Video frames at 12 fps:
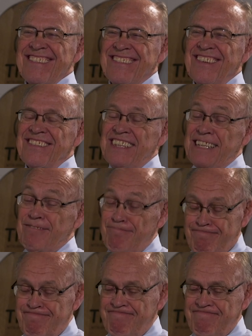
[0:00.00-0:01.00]
so that
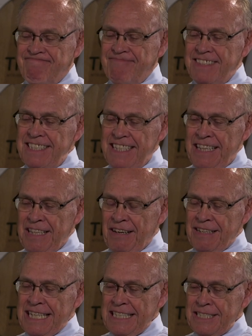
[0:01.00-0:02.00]

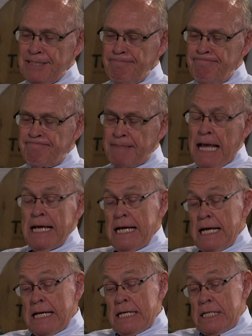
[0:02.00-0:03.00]
there it is.
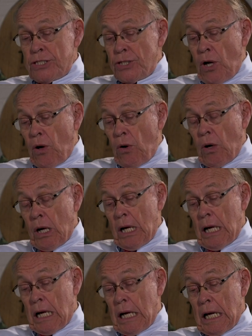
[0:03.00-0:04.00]
Yeah. So
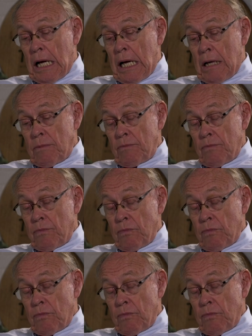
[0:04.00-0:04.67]
uh,